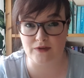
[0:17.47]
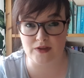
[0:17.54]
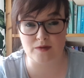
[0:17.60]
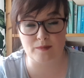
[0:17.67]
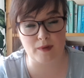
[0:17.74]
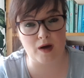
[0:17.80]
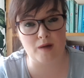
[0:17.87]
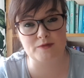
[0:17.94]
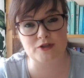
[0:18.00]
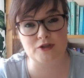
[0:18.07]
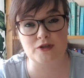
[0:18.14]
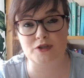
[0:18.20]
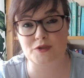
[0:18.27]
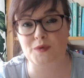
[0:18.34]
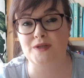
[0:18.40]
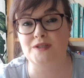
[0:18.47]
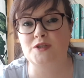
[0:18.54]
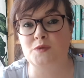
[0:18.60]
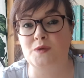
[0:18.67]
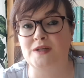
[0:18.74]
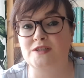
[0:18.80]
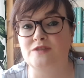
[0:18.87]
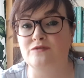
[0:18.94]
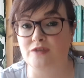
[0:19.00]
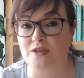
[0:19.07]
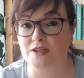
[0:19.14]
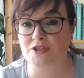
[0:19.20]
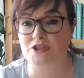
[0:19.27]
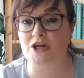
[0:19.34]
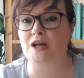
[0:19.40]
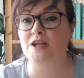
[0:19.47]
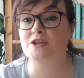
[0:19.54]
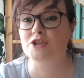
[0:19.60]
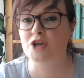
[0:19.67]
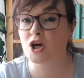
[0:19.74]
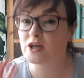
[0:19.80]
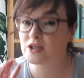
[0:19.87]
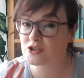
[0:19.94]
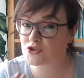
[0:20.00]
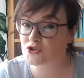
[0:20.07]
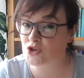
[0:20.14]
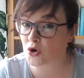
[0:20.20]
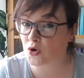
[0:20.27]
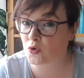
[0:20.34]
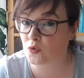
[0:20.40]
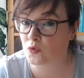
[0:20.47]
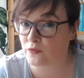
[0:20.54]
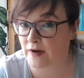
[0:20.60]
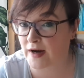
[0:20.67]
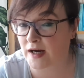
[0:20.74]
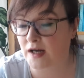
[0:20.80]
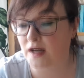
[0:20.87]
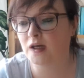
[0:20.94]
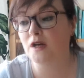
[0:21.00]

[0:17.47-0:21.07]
in the Pop Sugar 2020 Reading Challenge so far.